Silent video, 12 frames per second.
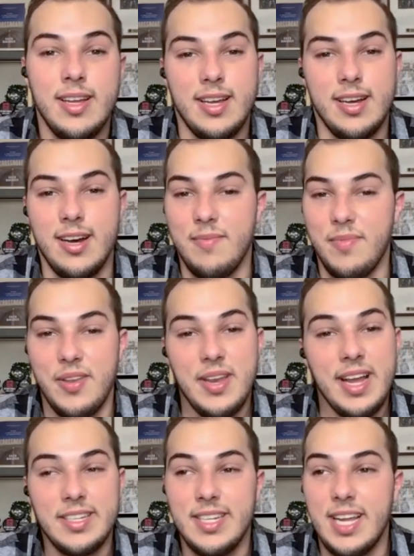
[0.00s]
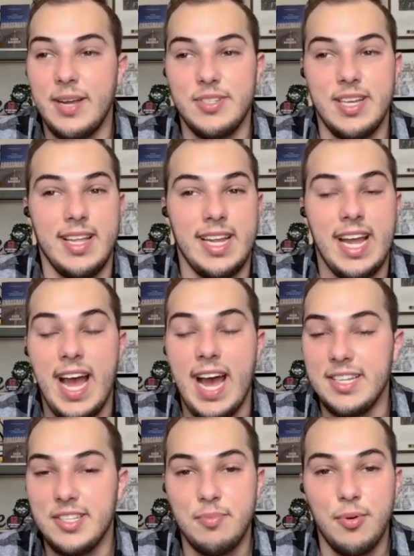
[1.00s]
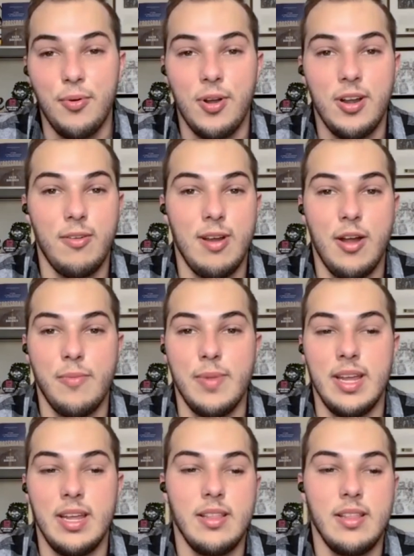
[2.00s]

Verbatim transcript: Um, the next day was that like, I had support around me.